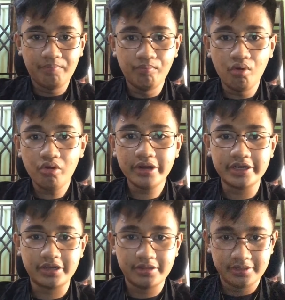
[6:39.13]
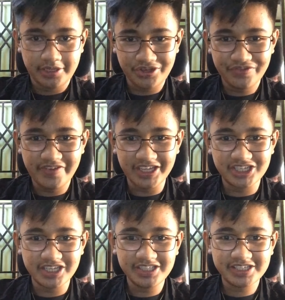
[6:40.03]
more
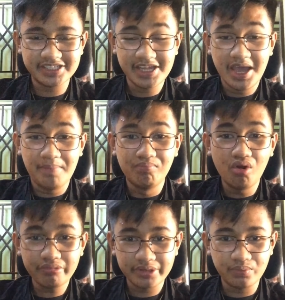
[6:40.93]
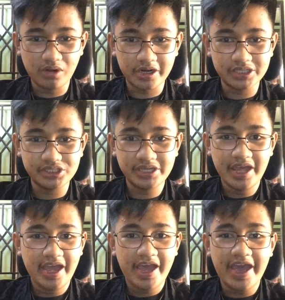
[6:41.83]
innovations, more rewards,
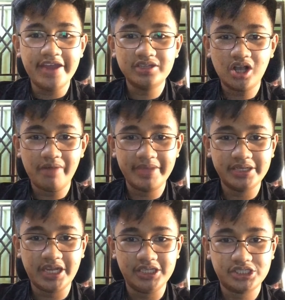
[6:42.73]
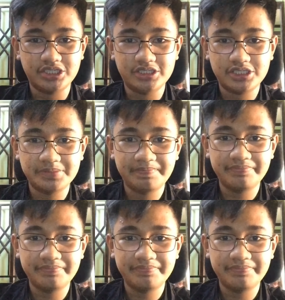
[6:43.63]
and commendations.